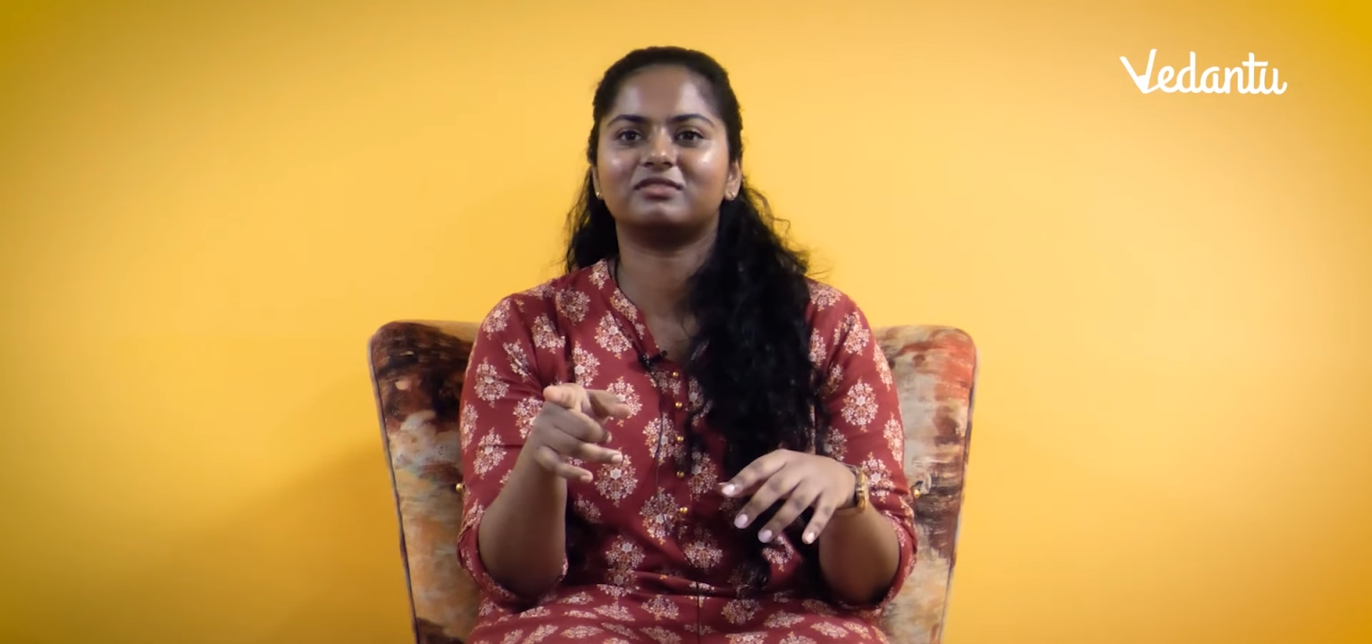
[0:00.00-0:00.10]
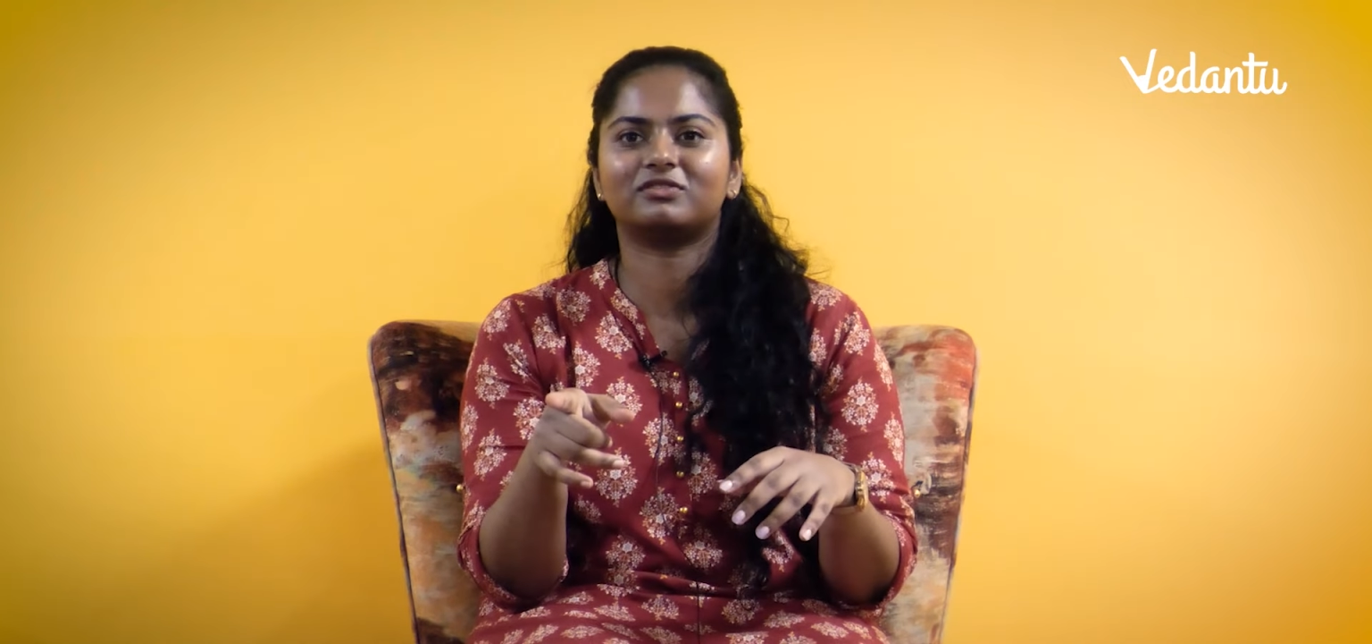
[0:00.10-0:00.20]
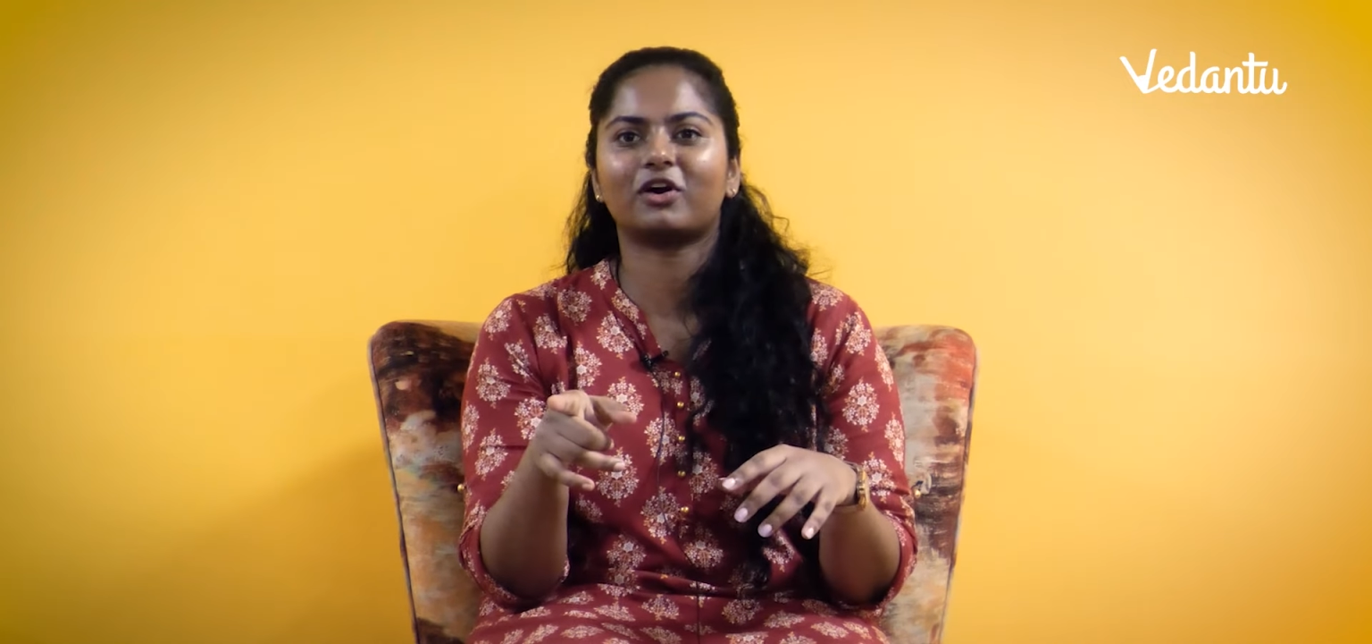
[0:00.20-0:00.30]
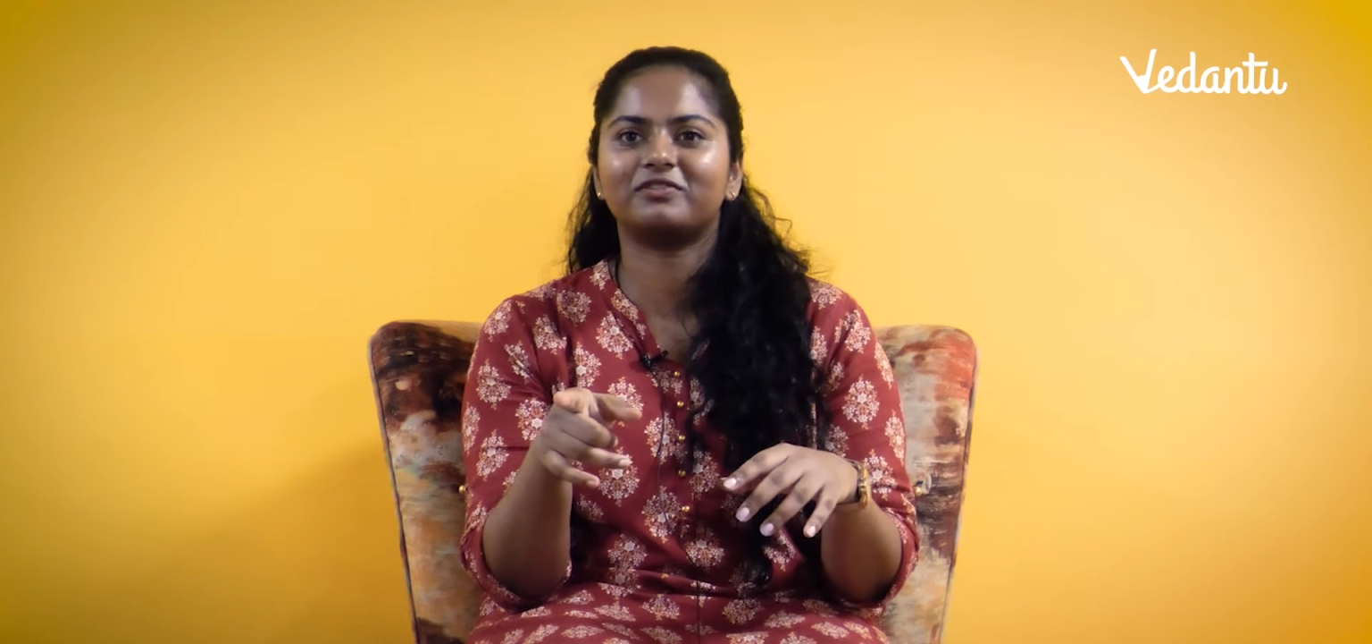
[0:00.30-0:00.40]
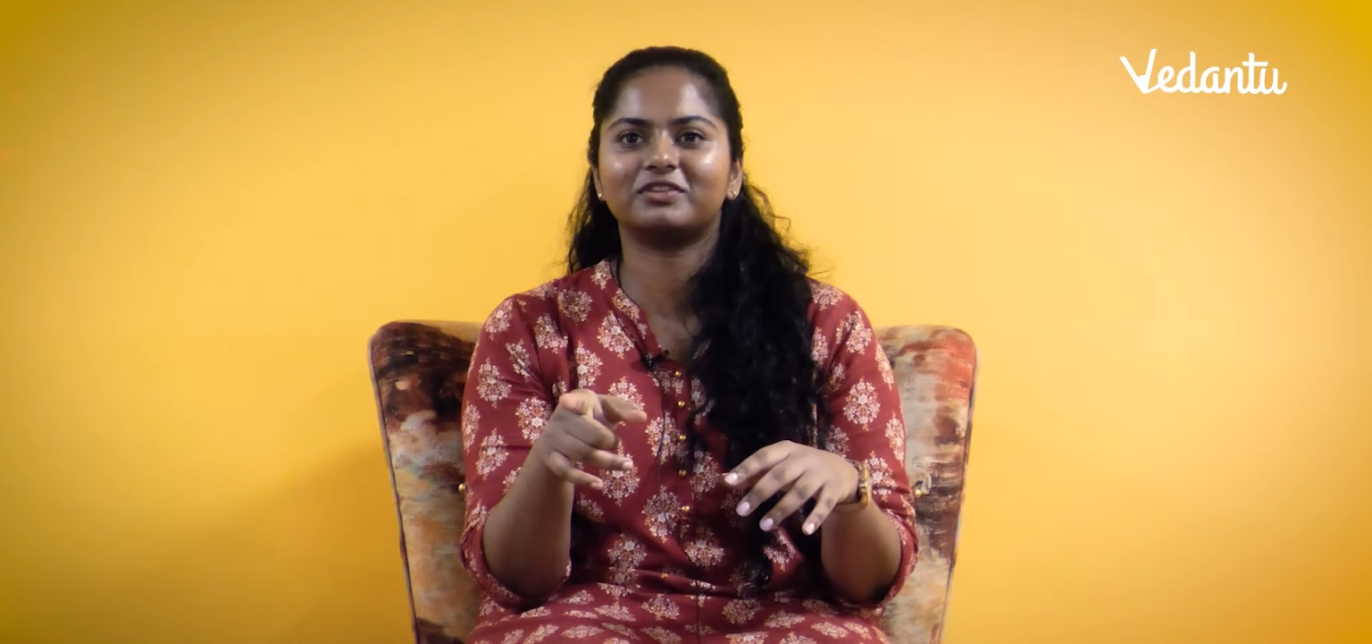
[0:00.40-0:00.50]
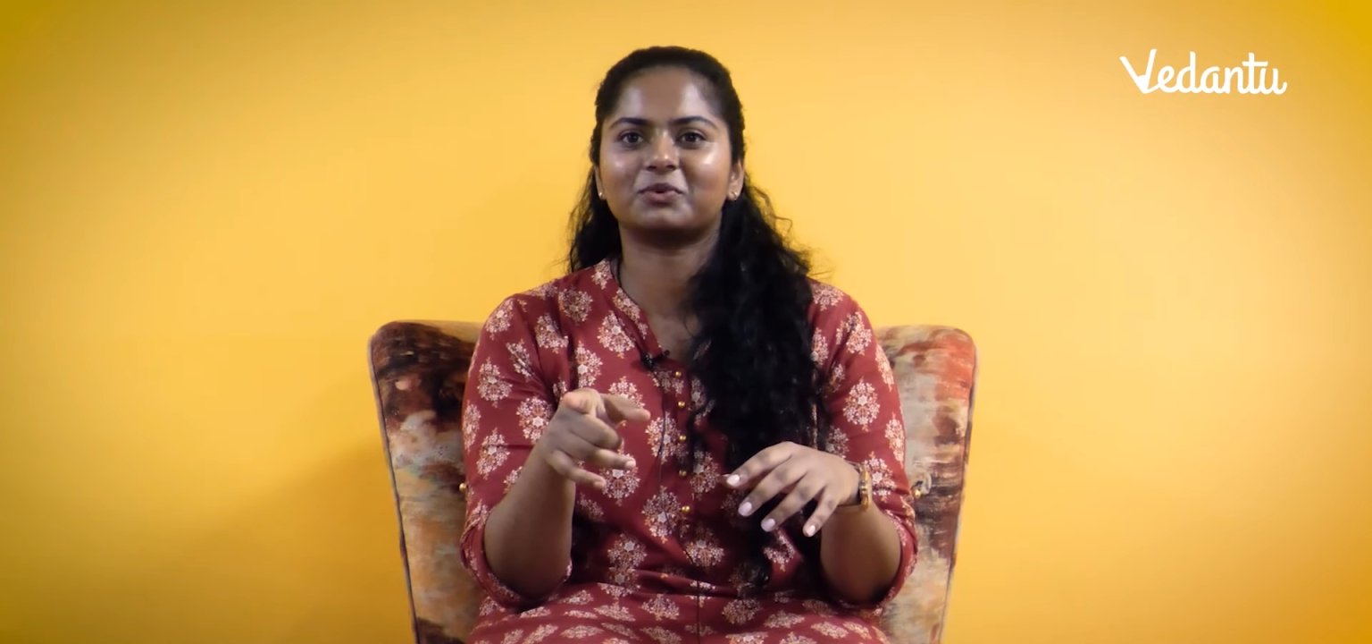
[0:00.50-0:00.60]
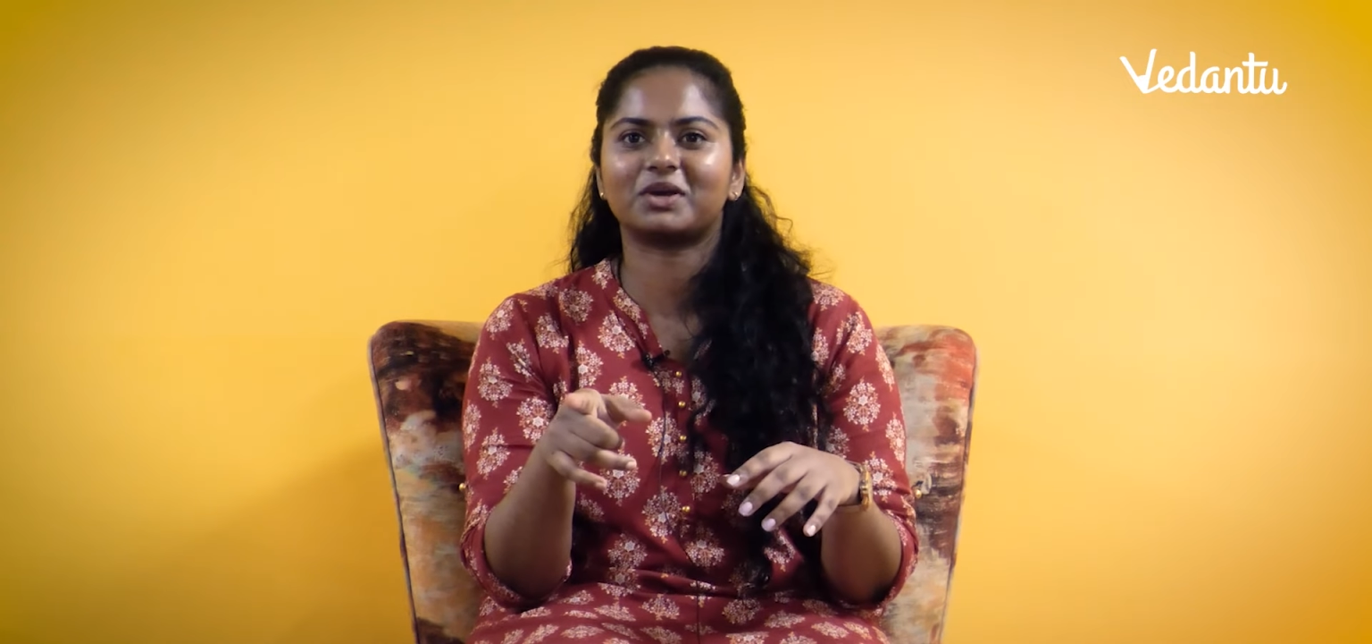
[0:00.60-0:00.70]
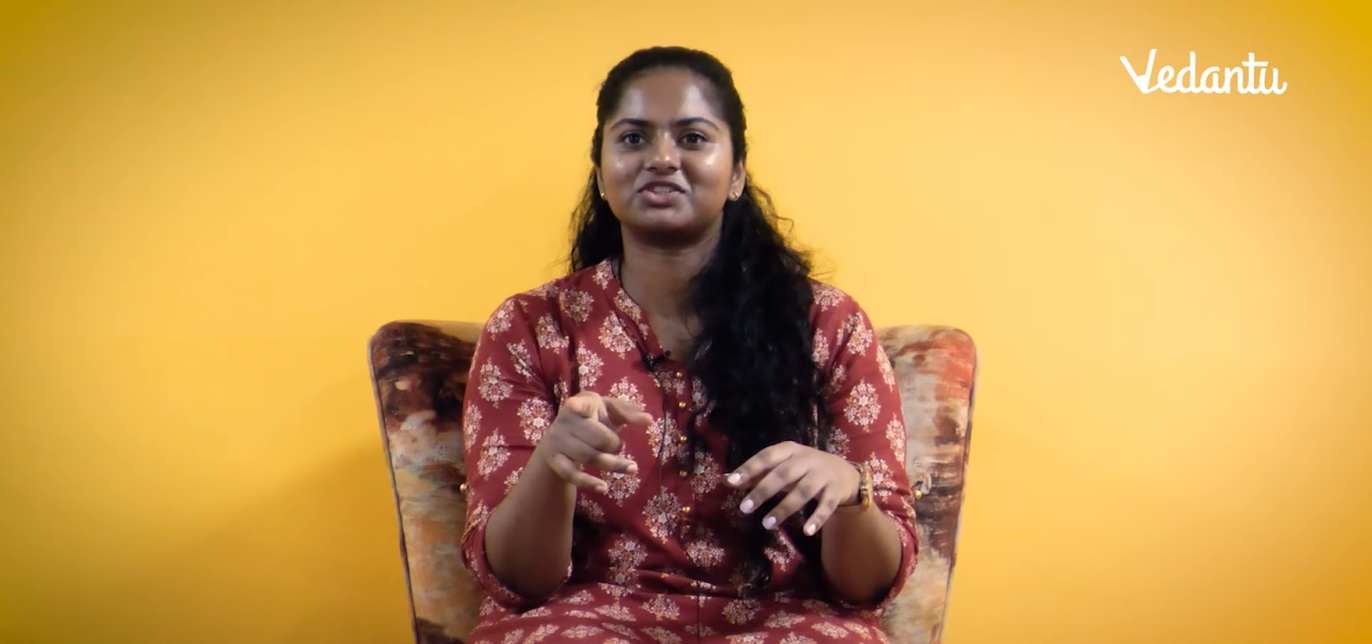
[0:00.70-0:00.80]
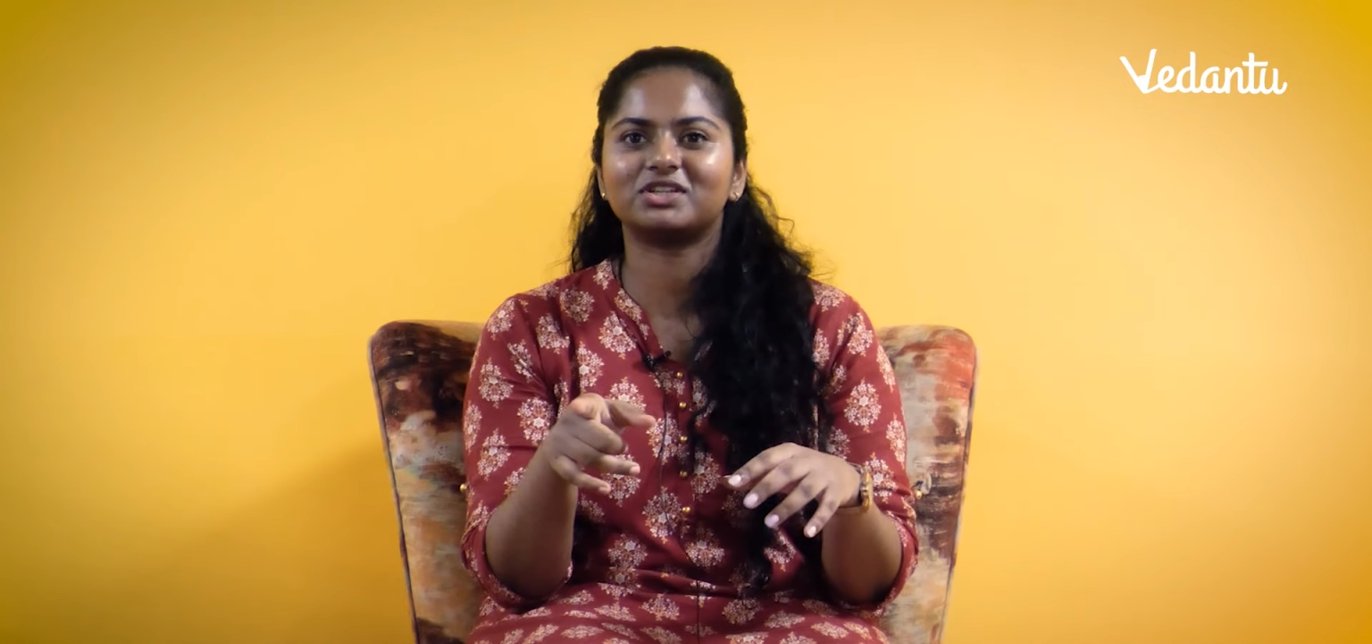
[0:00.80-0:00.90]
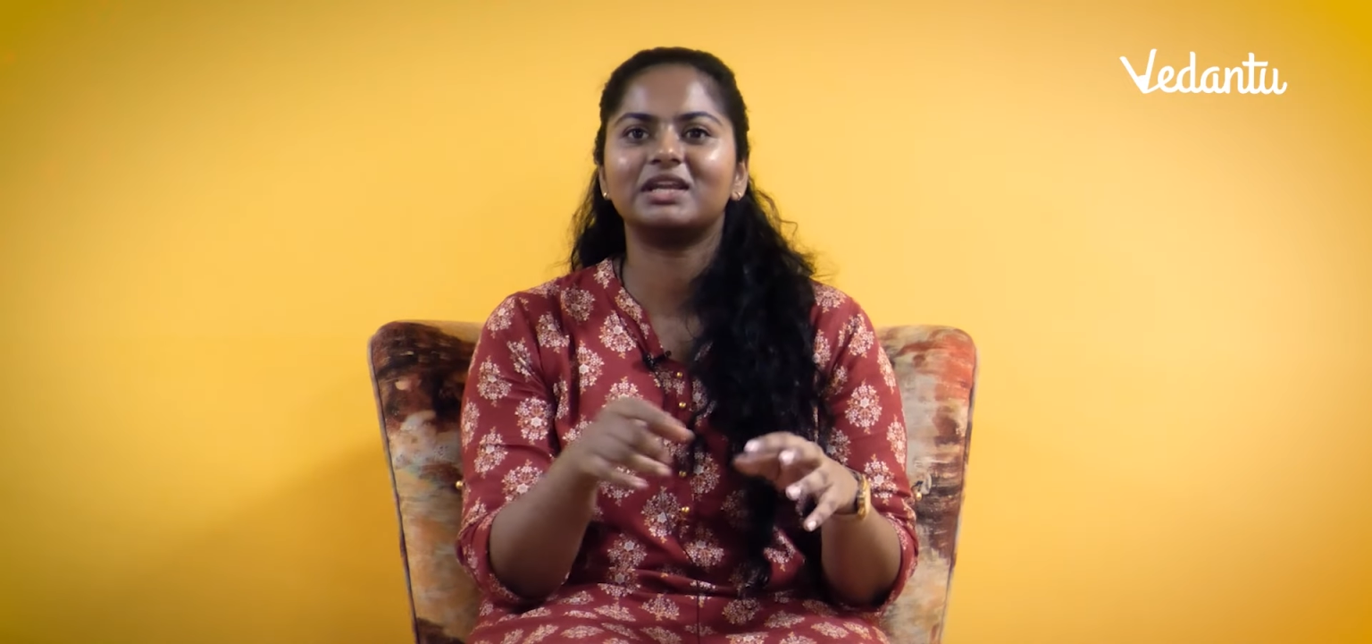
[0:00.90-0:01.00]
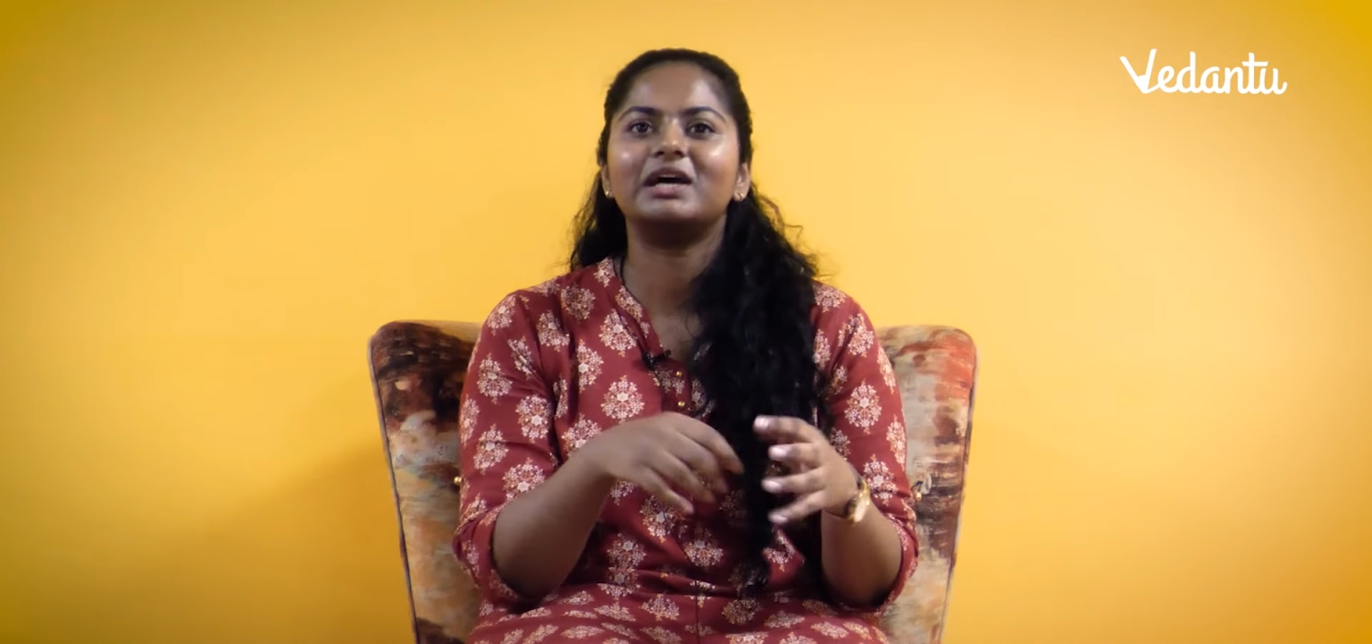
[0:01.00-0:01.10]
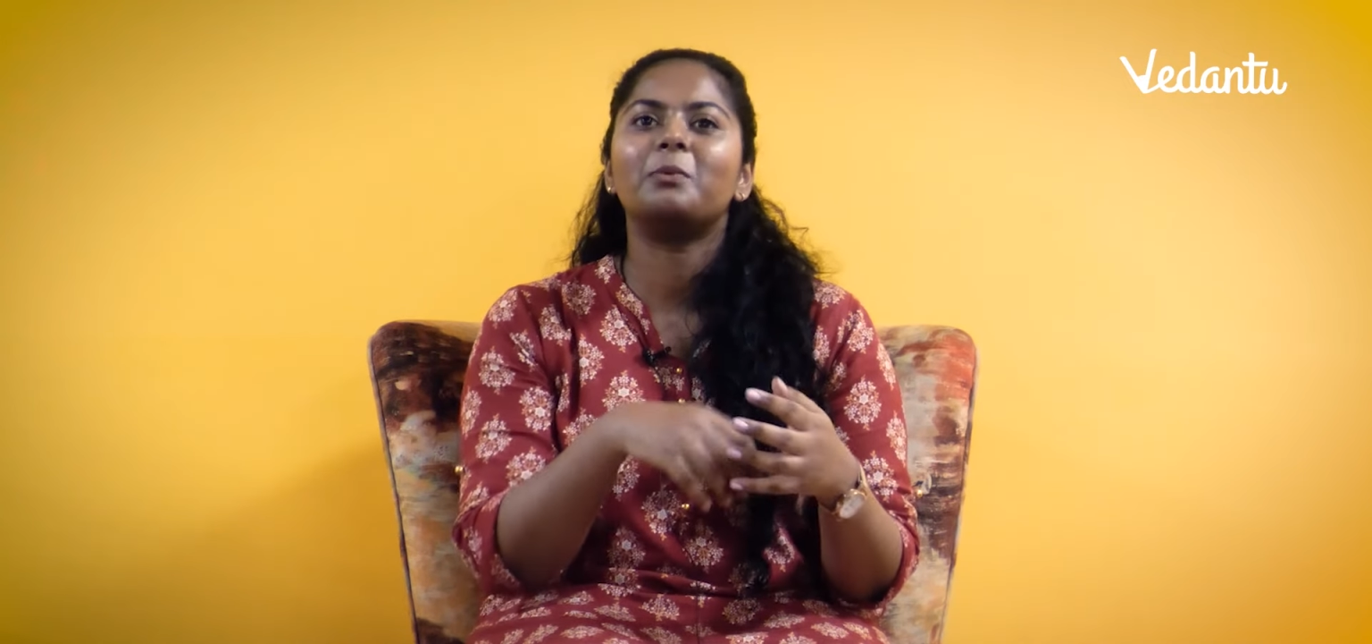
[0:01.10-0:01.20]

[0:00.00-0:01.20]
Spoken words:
solve this question.